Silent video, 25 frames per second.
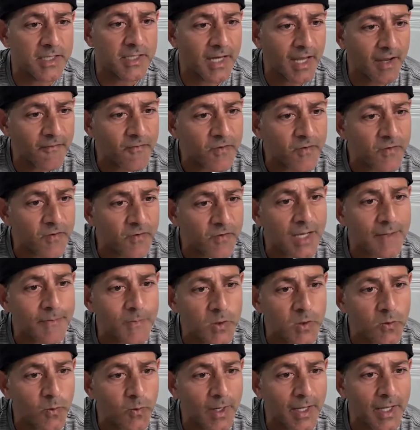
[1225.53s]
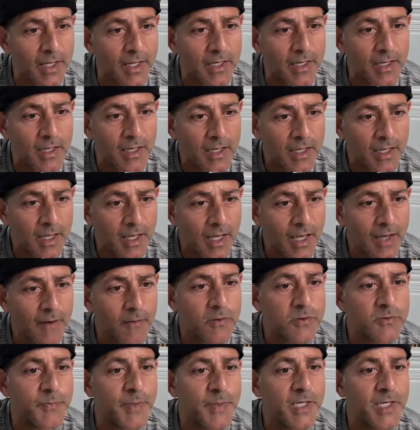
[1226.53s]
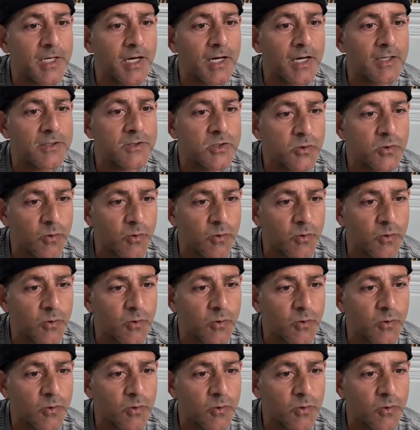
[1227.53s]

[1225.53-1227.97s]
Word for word: And every time you win, it was because